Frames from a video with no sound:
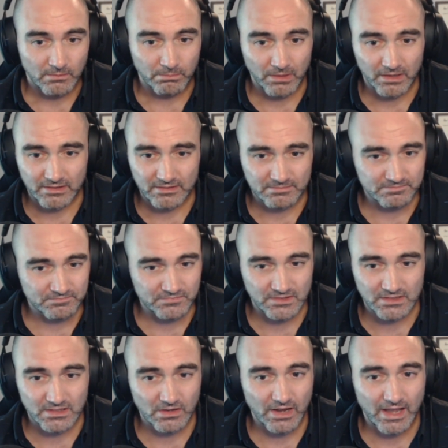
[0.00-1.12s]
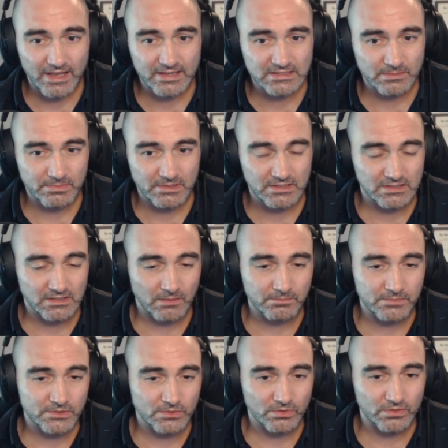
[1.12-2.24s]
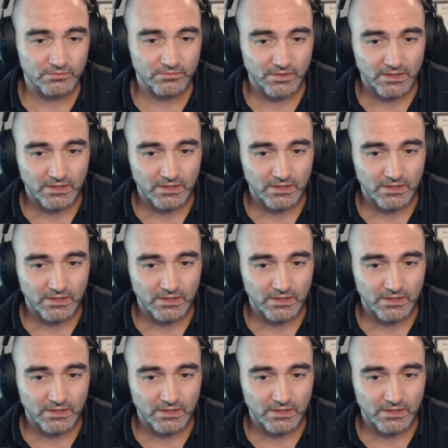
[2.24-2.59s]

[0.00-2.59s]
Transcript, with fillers: but there has to be some sort of